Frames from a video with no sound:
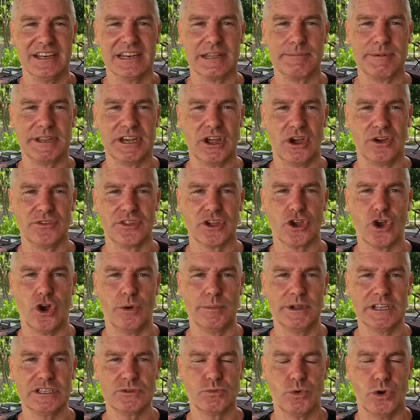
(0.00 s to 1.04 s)
Let me know in the
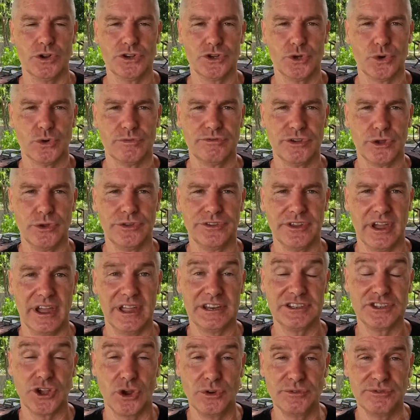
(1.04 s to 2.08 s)
comments what your views are,
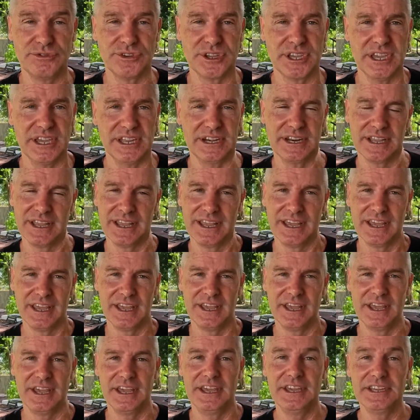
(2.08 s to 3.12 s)
and don't forget,
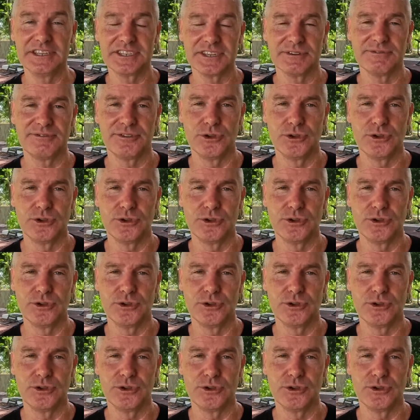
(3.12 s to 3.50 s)
here's a